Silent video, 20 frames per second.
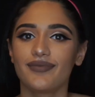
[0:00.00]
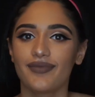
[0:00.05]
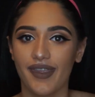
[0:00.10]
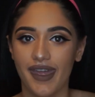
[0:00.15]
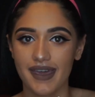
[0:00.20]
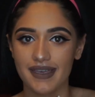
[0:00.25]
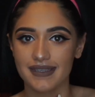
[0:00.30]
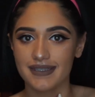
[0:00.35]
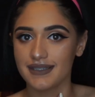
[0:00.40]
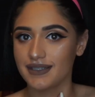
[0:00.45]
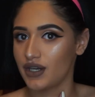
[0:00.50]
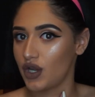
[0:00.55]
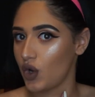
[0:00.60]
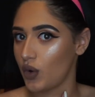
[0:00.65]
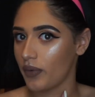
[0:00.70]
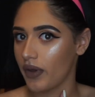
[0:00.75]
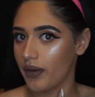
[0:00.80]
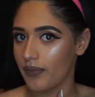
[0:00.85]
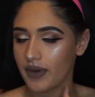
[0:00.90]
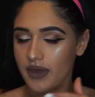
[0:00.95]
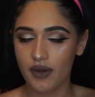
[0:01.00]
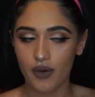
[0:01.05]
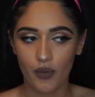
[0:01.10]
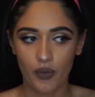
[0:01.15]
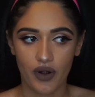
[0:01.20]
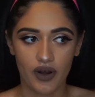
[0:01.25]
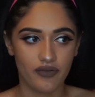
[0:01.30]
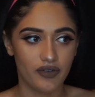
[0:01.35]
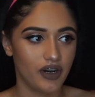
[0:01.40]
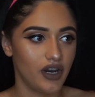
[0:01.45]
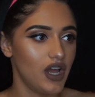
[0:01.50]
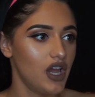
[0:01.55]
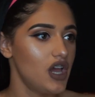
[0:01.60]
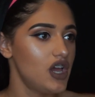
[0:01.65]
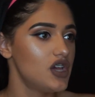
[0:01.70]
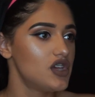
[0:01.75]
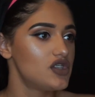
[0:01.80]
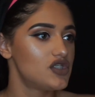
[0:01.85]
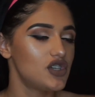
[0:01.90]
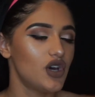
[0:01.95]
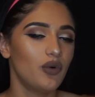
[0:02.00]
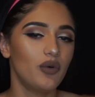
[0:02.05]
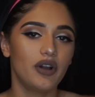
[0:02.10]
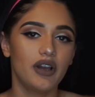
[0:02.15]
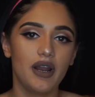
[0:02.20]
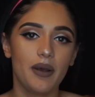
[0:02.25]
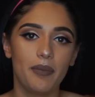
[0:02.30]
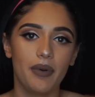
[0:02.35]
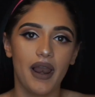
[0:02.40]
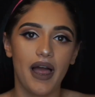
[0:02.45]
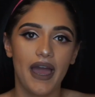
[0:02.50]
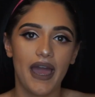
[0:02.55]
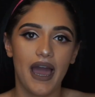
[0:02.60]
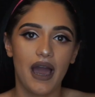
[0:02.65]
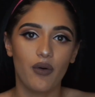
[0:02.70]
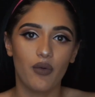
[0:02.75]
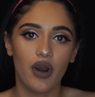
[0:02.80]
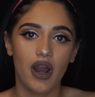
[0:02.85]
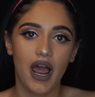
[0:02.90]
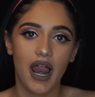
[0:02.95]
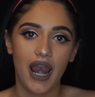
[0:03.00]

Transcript: Yes, no, maybe, whatever. So we're gonna apply our